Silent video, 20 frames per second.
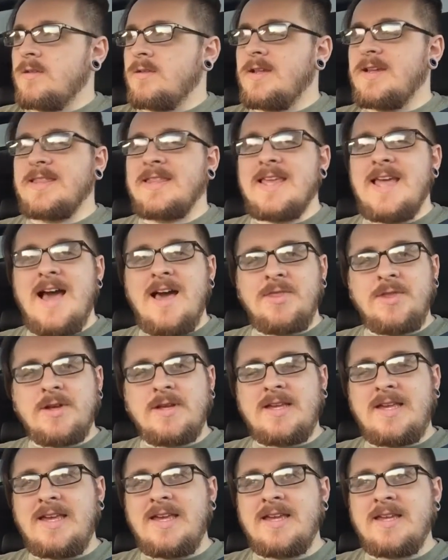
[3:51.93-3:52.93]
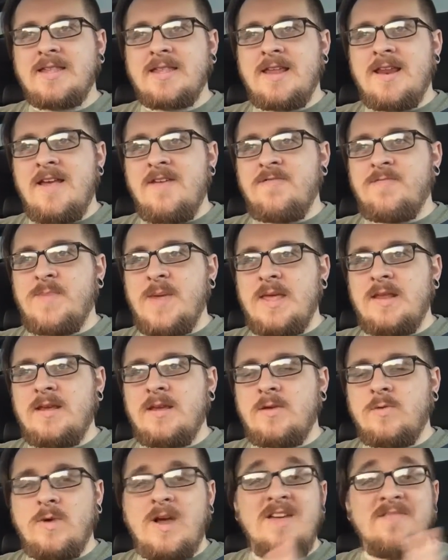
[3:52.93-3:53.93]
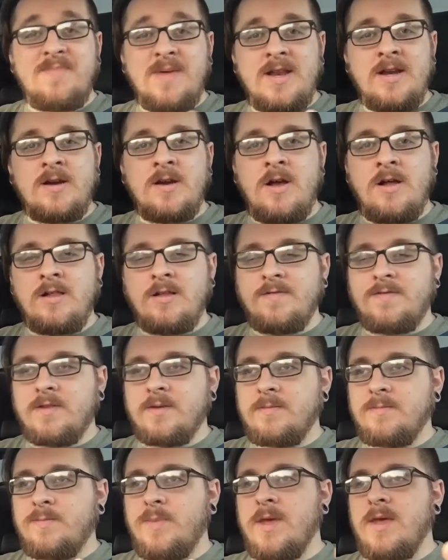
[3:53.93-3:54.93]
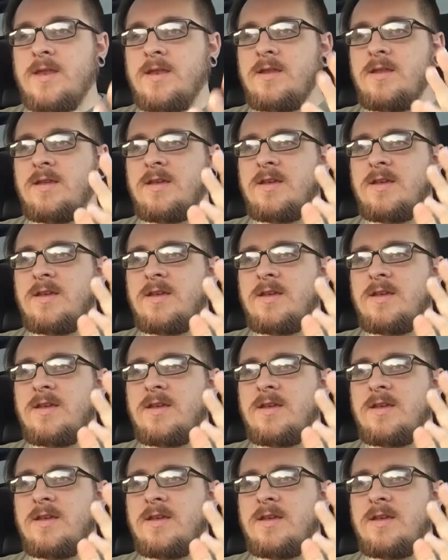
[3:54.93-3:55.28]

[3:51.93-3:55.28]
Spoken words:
Now, the other Kia that I've been in, well, I've been in all of them, but